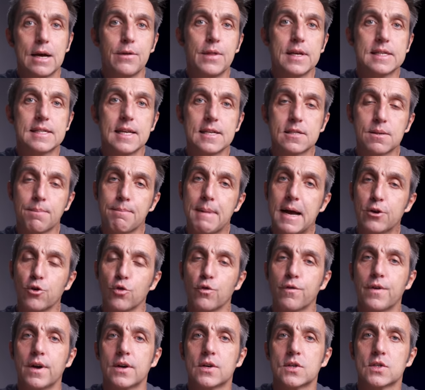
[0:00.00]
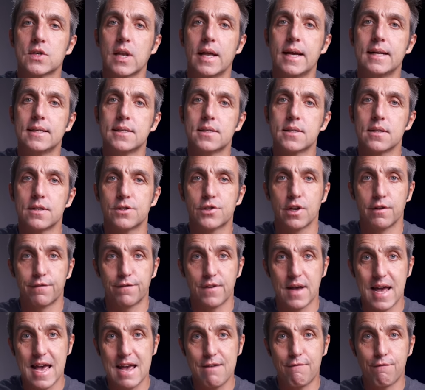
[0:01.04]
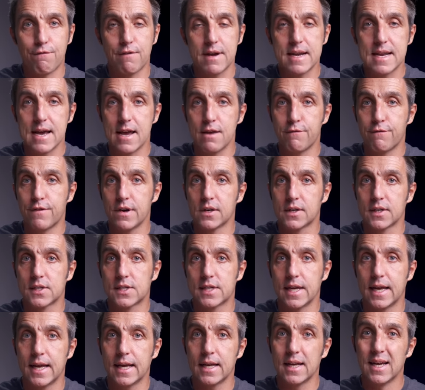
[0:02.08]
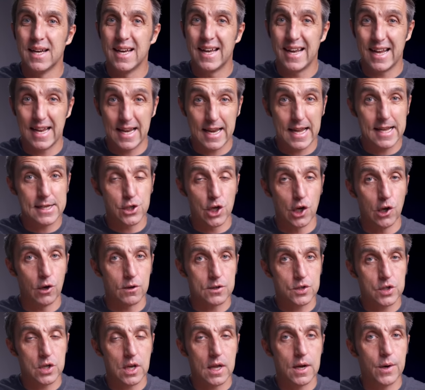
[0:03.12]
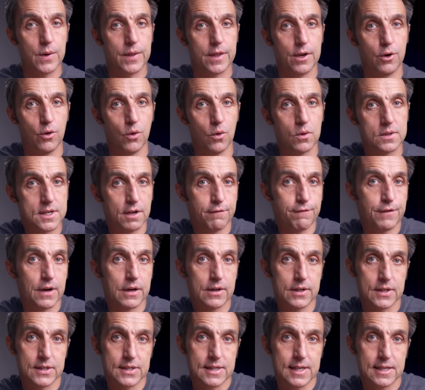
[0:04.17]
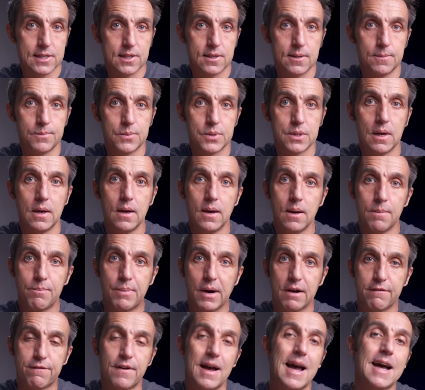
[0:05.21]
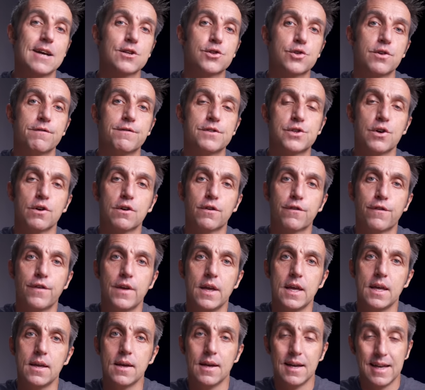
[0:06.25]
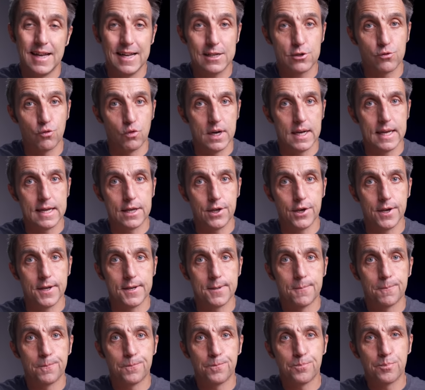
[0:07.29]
Now, this is a manual focus lens, so for everyday focusing, it is a lot slower than autofocus systems, but for astrophotography, it's really good.